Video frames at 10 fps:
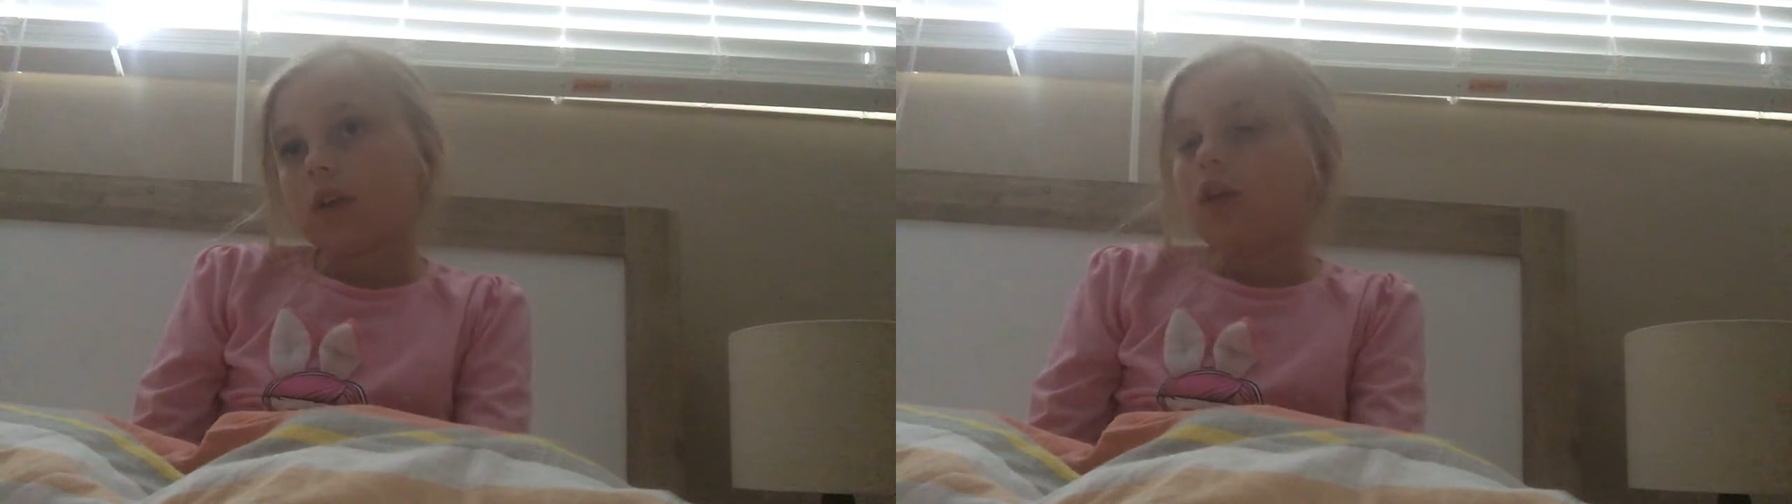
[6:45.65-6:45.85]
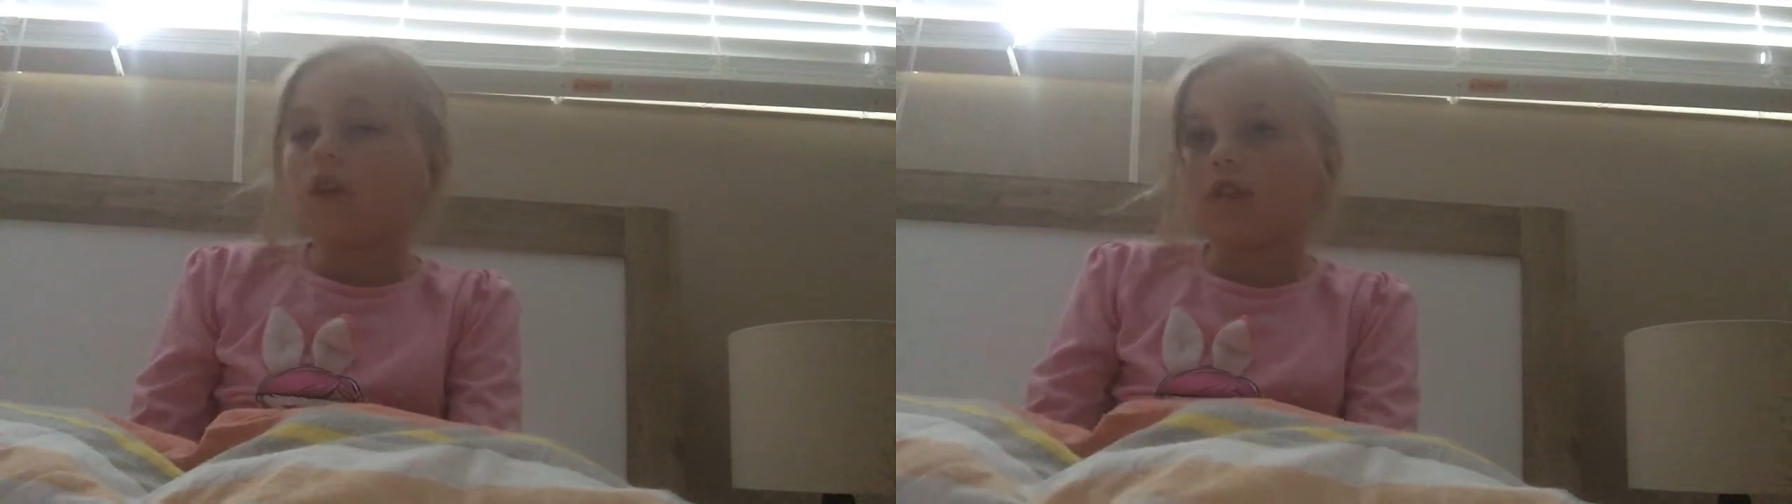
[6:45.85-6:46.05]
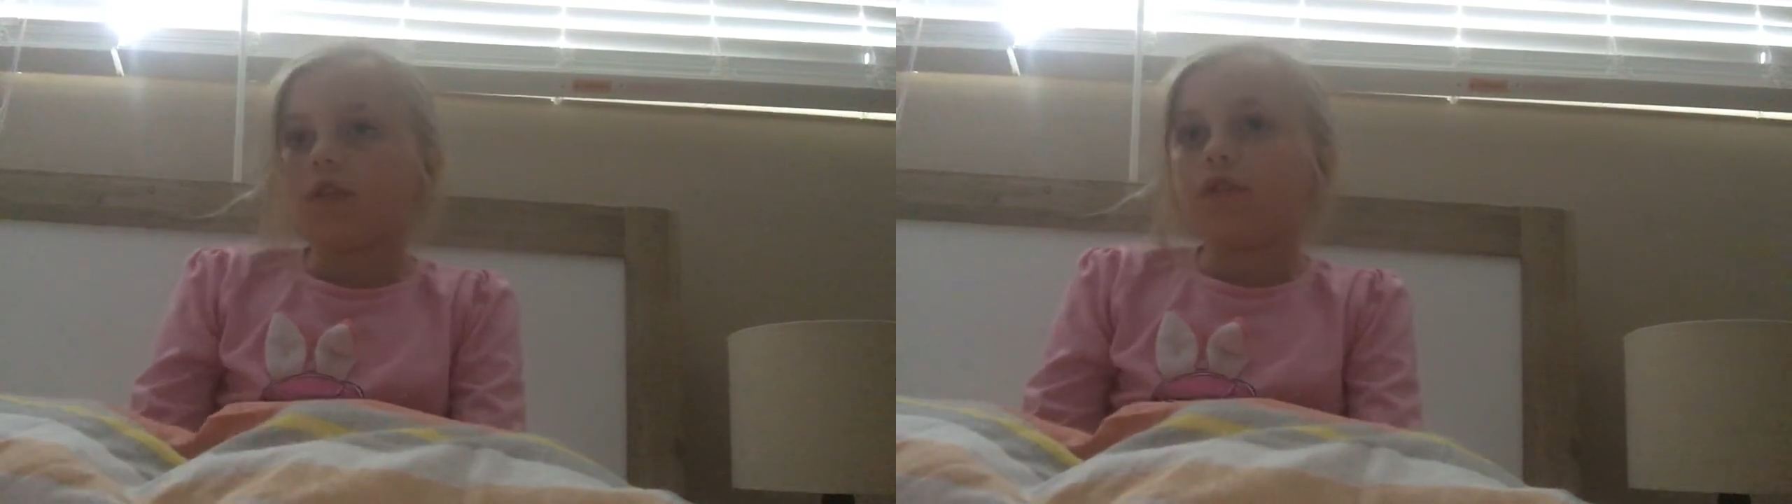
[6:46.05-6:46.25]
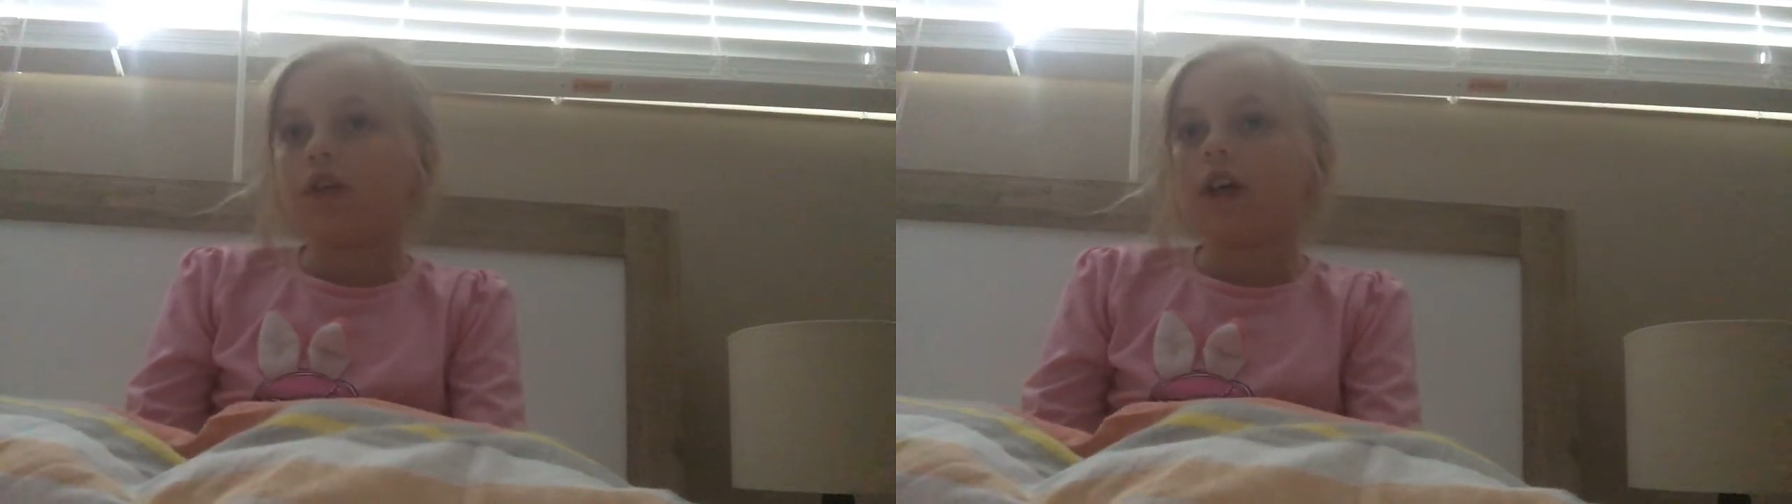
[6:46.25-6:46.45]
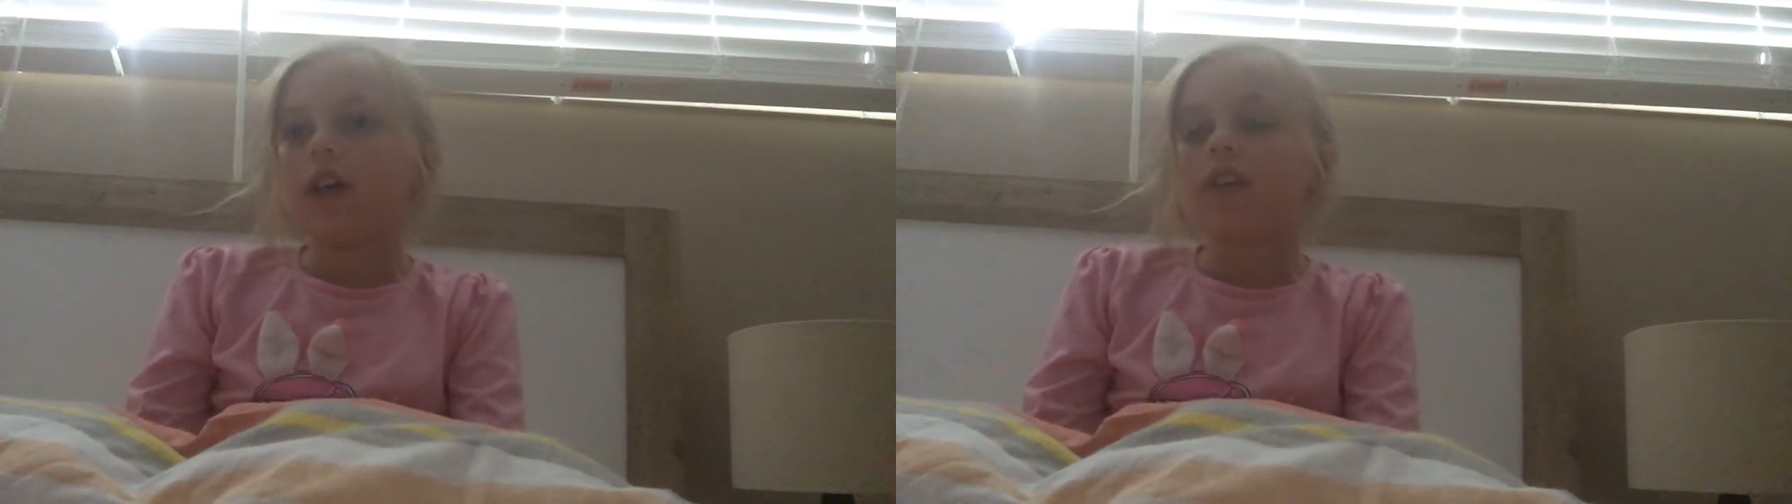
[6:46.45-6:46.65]
No, it's the
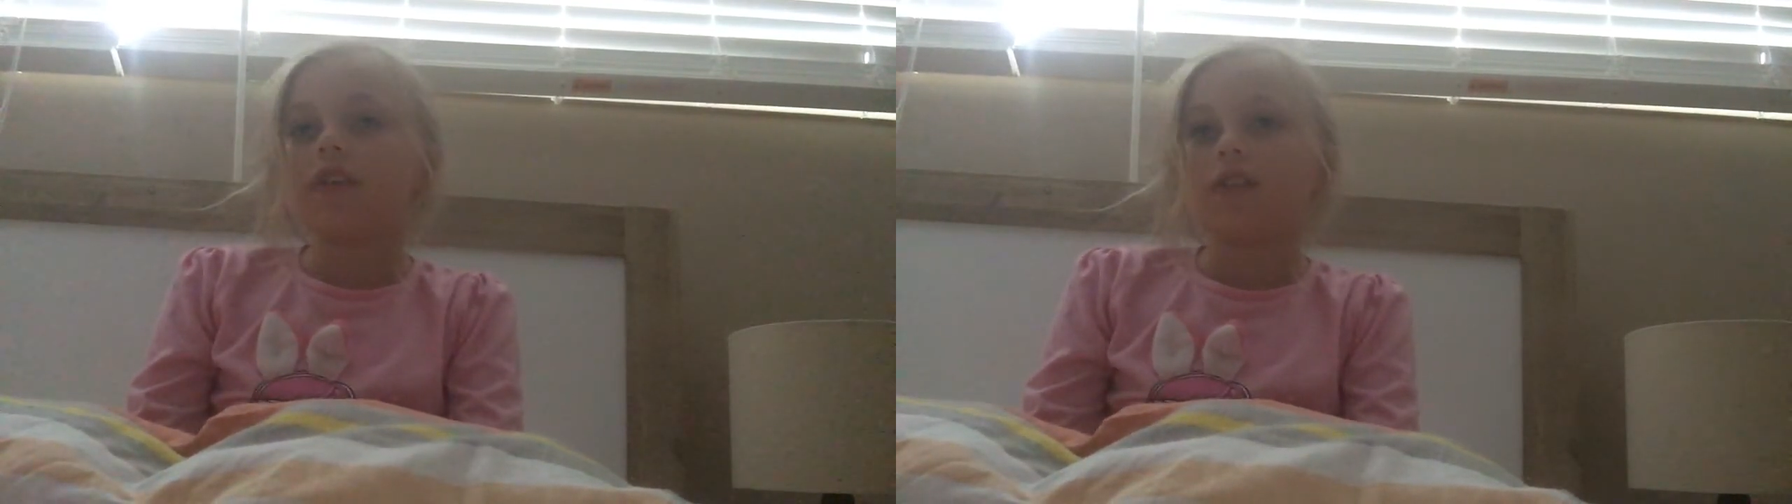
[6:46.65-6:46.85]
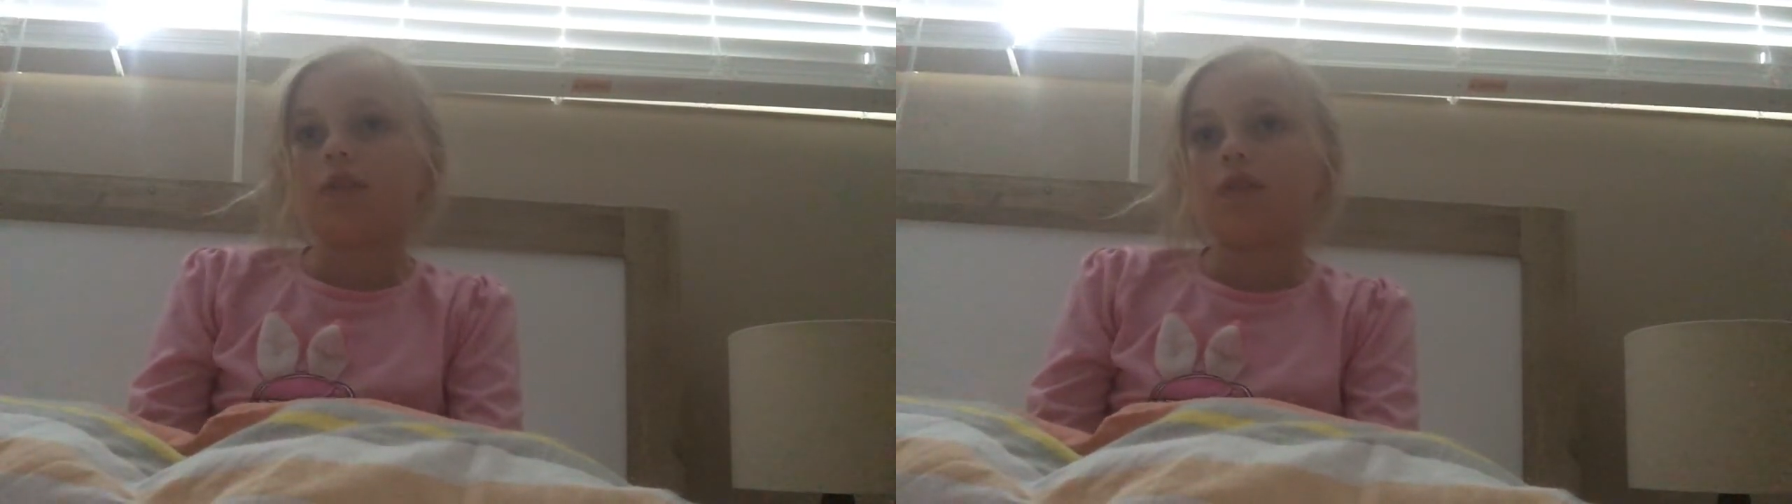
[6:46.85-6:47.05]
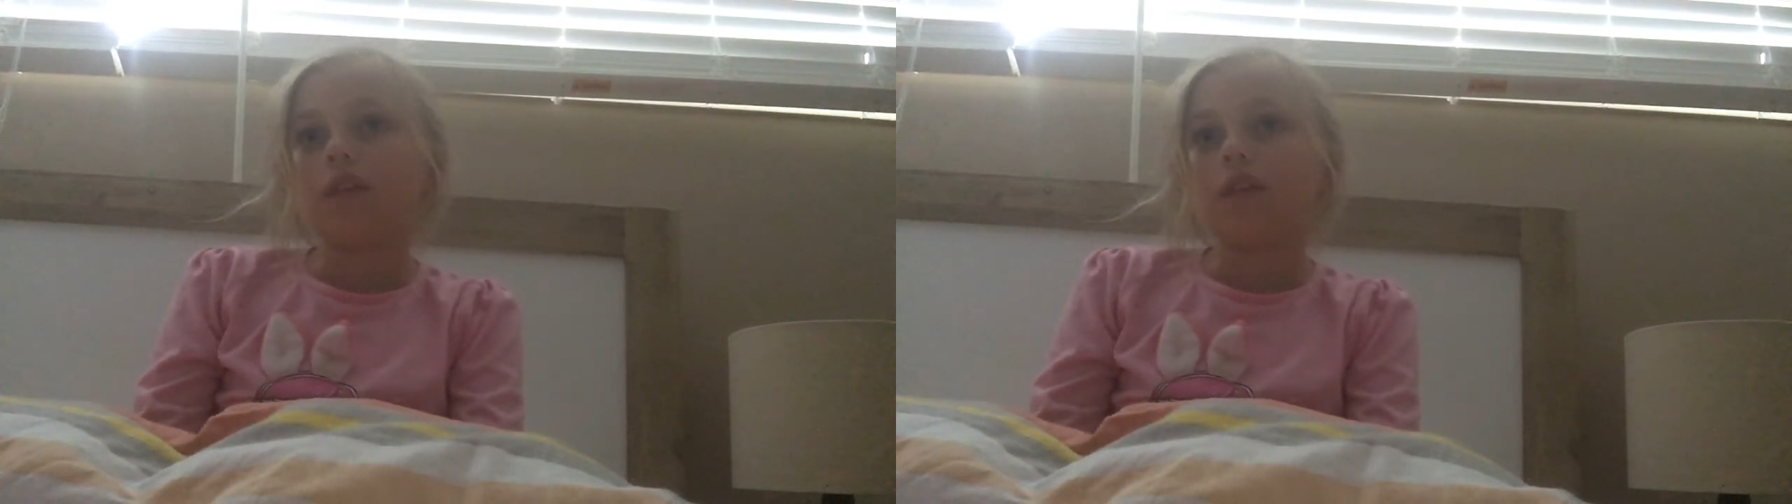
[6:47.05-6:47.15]
first